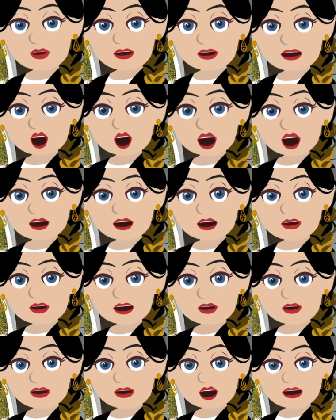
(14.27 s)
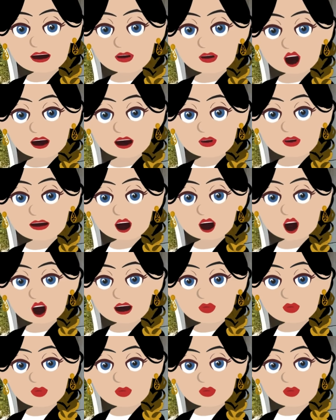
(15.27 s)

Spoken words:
your dominant intent is to